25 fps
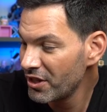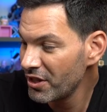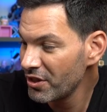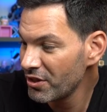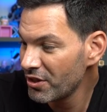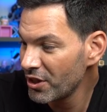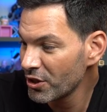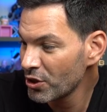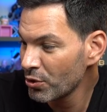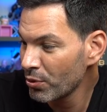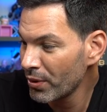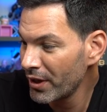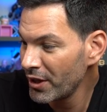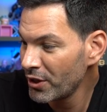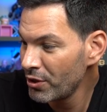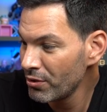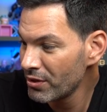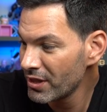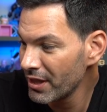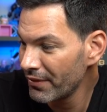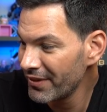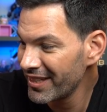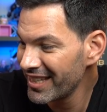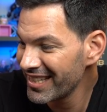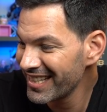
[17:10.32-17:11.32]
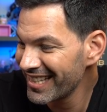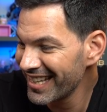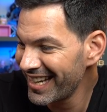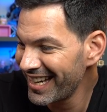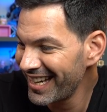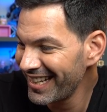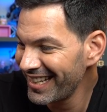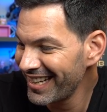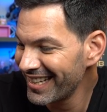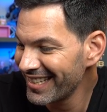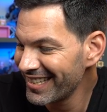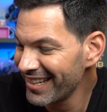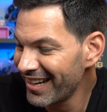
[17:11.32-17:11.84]
is the
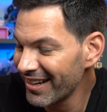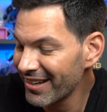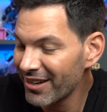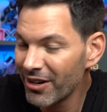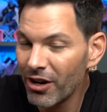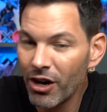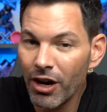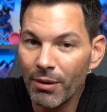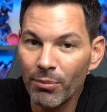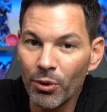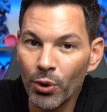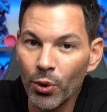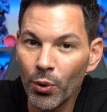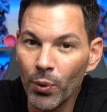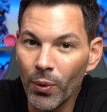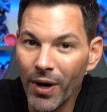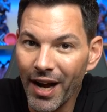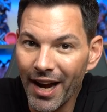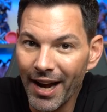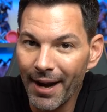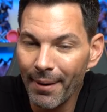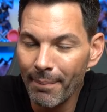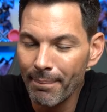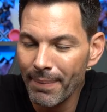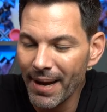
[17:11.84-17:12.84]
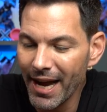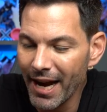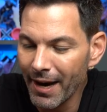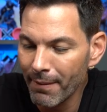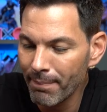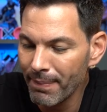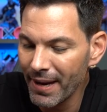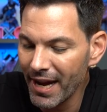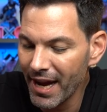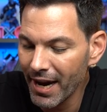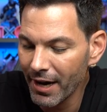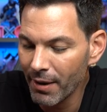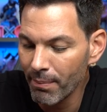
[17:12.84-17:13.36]
22seven.design.com Orion
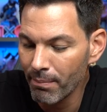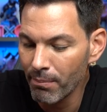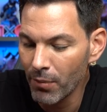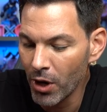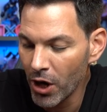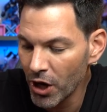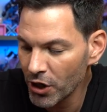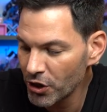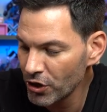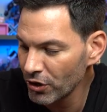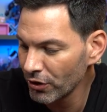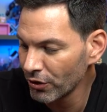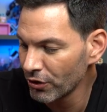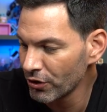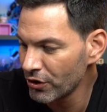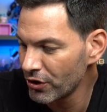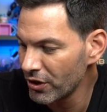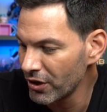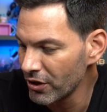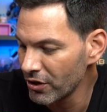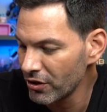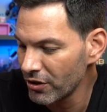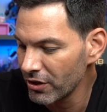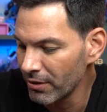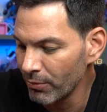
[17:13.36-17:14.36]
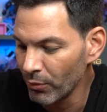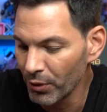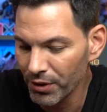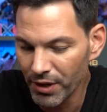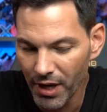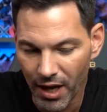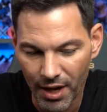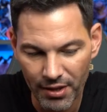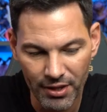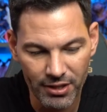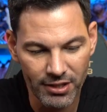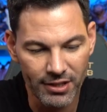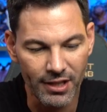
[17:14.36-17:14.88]
backpack modular system with
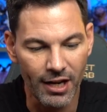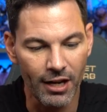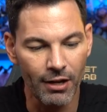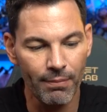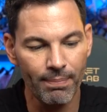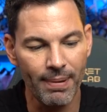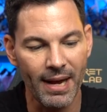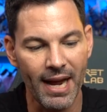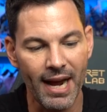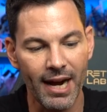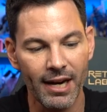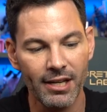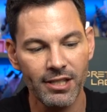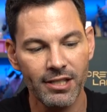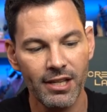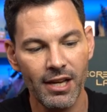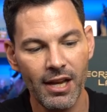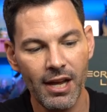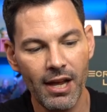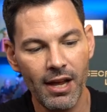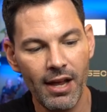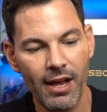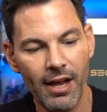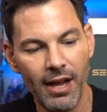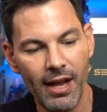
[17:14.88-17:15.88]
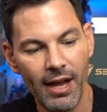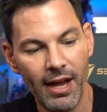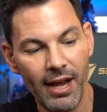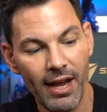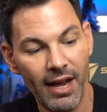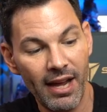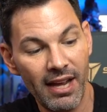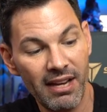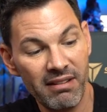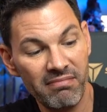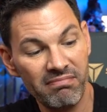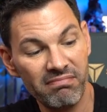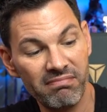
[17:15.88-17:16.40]
all the style packs.
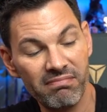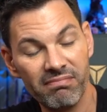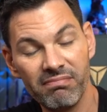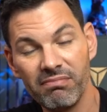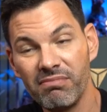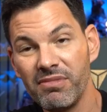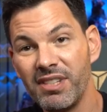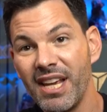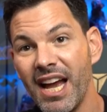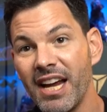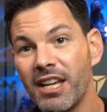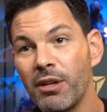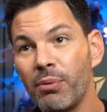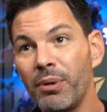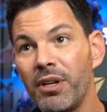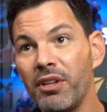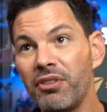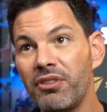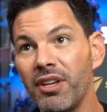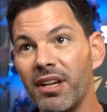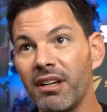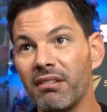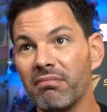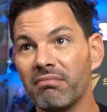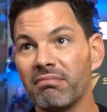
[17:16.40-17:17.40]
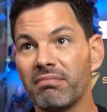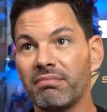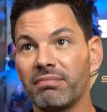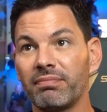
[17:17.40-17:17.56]
And Zaki, what do you think?